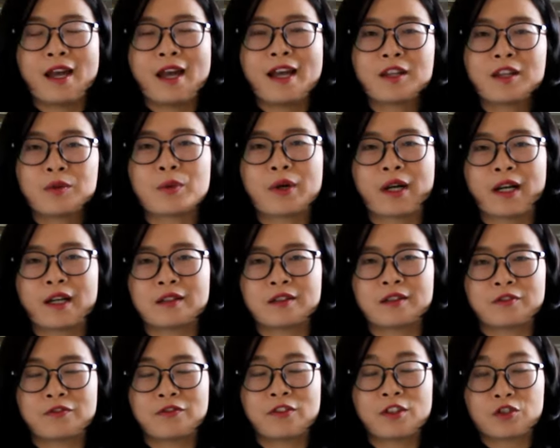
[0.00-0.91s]
Anyway,
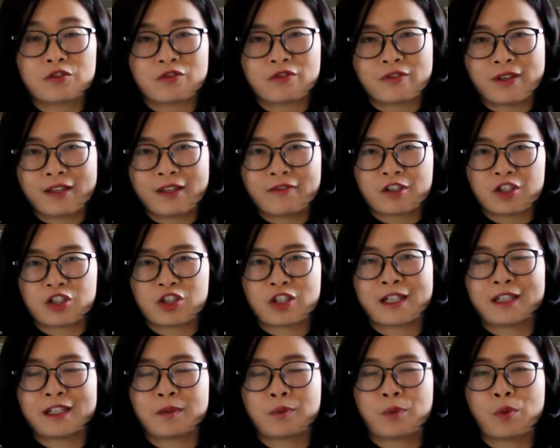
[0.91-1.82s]
the fish flavor
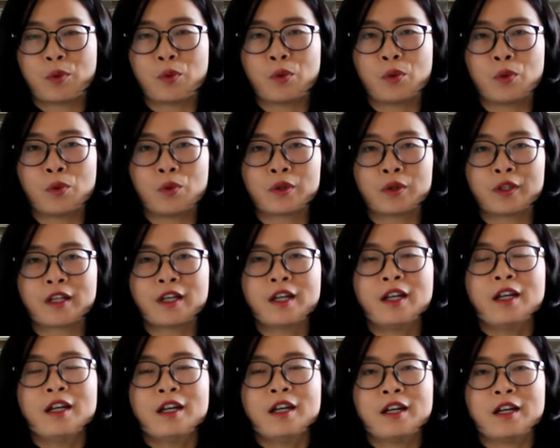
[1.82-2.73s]
shadi pork.
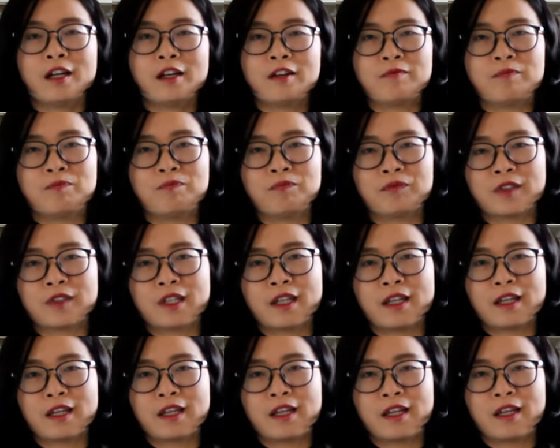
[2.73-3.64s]
Um,
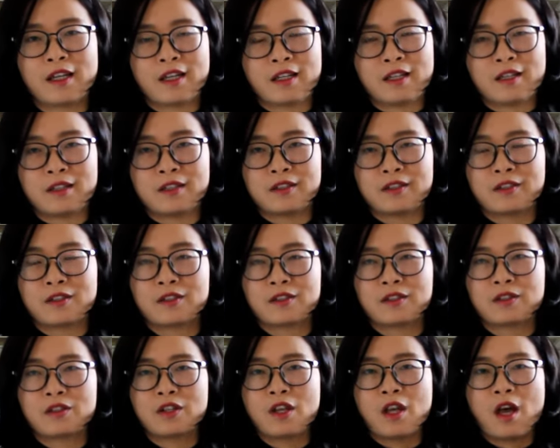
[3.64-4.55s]

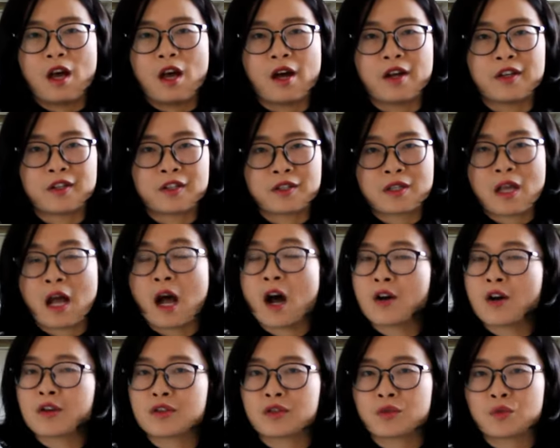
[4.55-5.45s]
is uh,
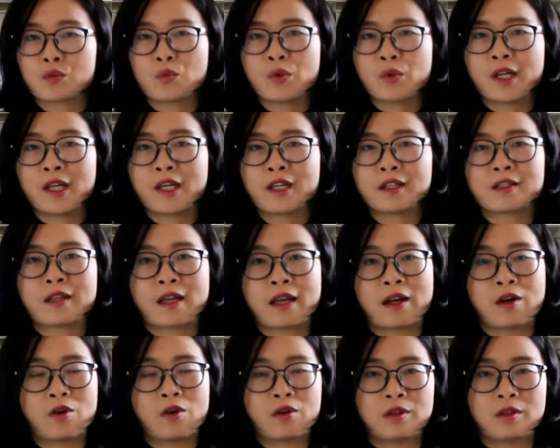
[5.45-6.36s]
sour, sweet,
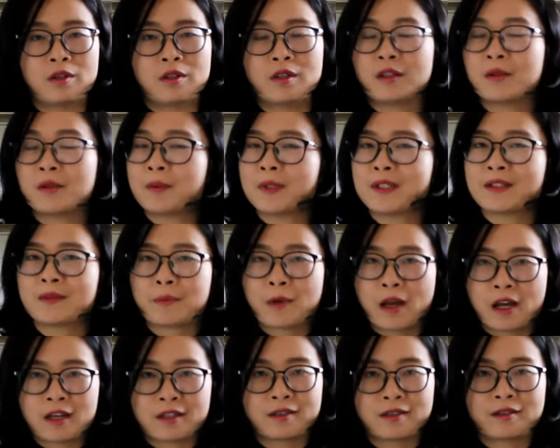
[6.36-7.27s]
and a little bit
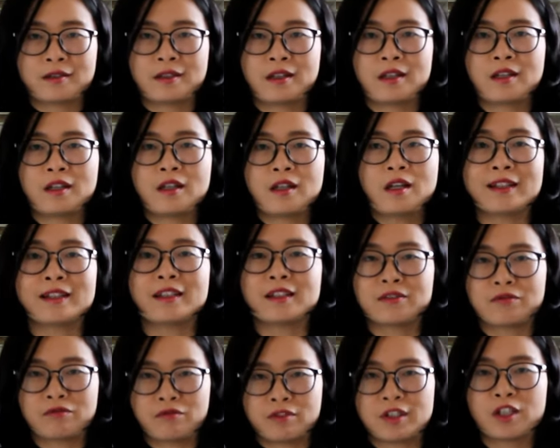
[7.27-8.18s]
spicy. It
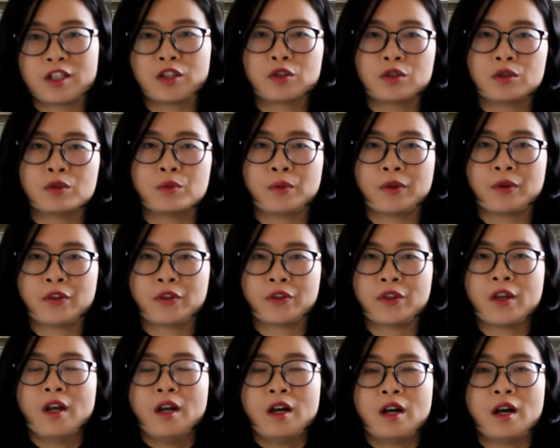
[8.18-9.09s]
is very good
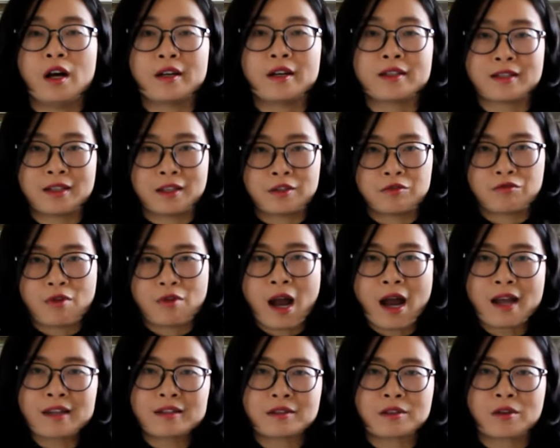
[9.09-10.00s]
with uh, steamed
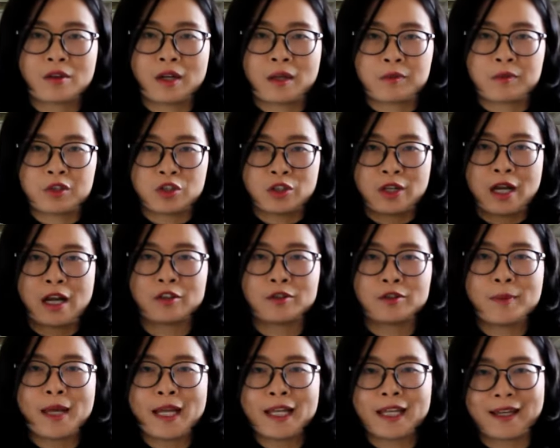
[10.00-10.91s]
rice, so let me show you how
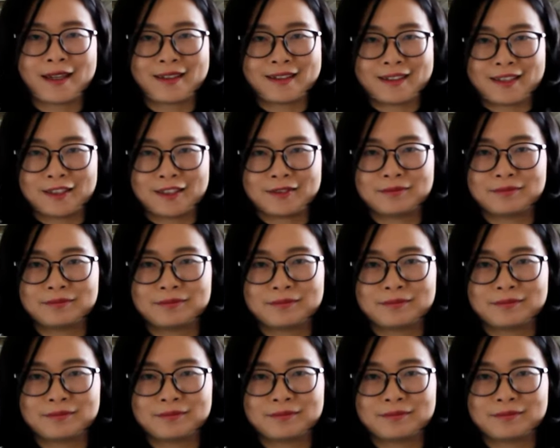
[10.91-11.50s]
to make it.